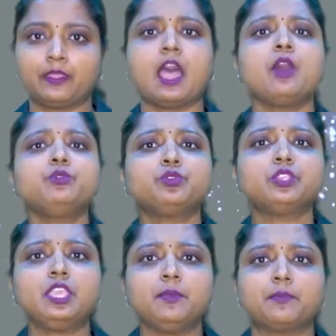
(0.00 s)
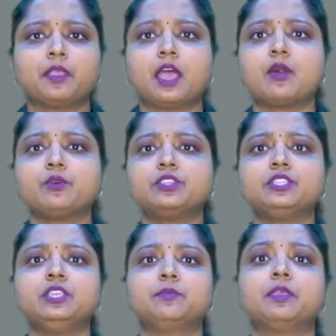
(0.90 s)
How to keep our
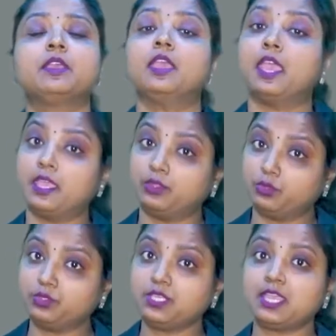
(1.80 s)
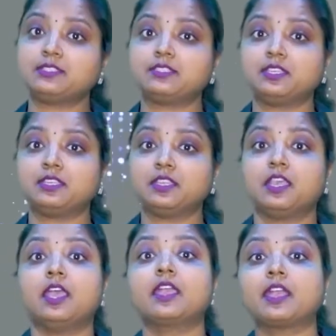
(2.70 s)
team enthusiastic,
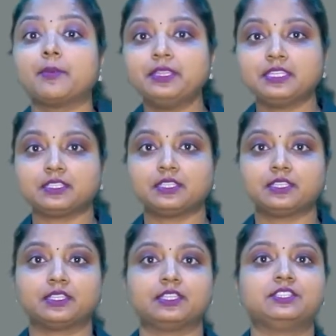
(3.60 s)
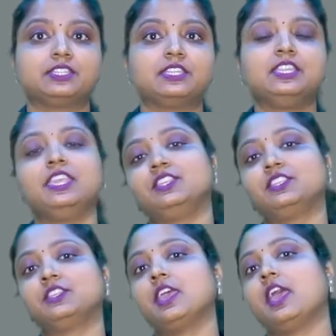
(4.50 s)
committed, dedicated,